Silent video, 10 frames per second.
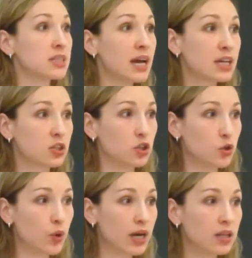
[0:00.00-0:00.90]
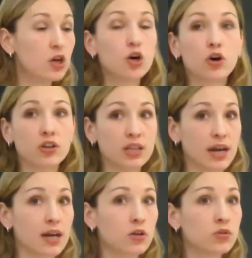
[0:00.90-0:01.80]
like the UN or the
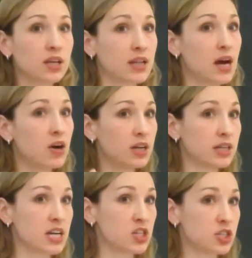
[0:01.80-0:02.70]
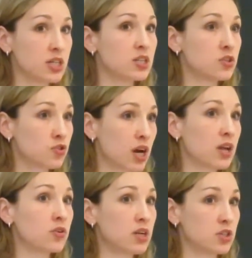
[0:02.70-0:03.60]
ILO that are engaged in
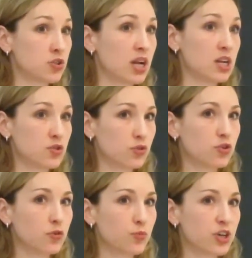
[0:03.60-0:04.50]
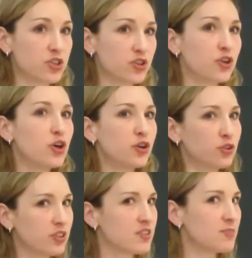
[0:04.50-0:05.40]
triangular trilateral cooperation.
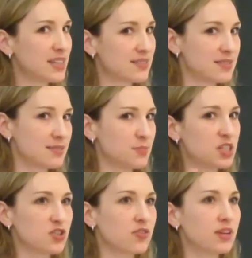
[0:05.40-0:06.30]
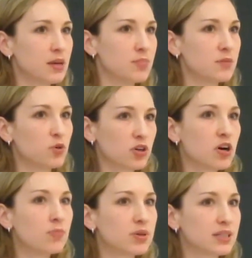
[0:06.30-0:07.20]
So this makes this picture already a bit more
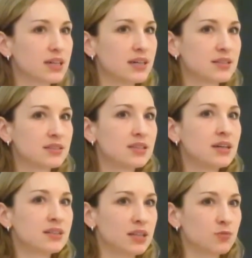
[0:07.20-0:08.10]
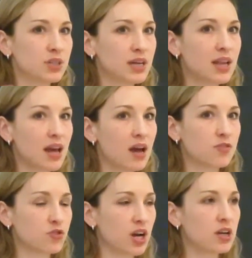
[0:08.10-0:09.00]
complicated, that we can
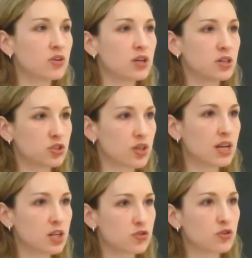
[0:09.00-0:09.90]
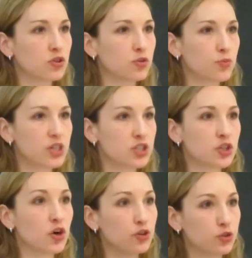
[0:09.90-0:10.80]
have triangular or trilateral
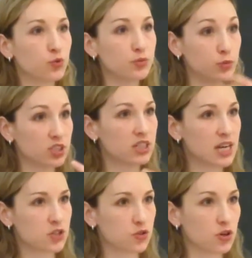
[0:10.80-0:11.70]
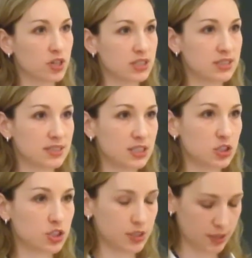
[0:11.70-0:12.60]
cooperation also with multilateral organizations.